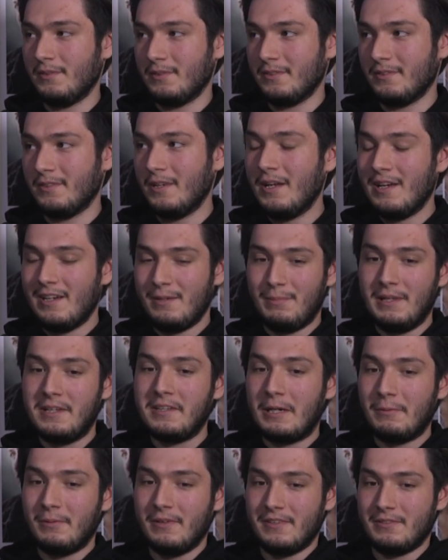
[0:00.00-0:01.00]
off and on.
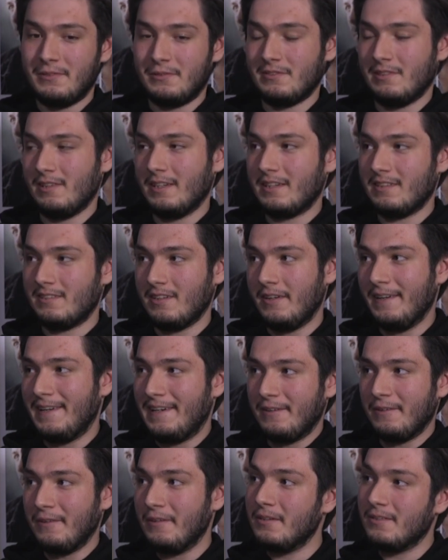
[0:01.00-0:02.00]
Played a couple of the songs like Guitar
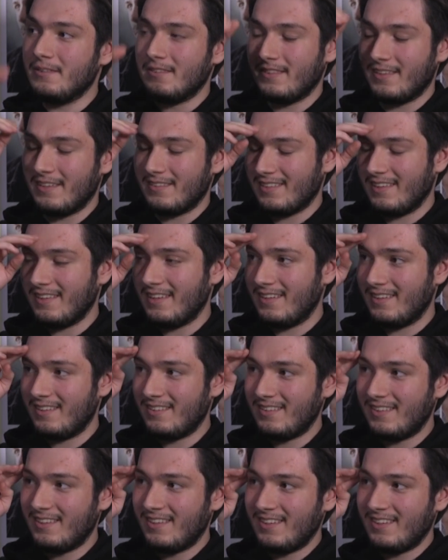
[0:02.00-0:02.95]
Hero and things like that.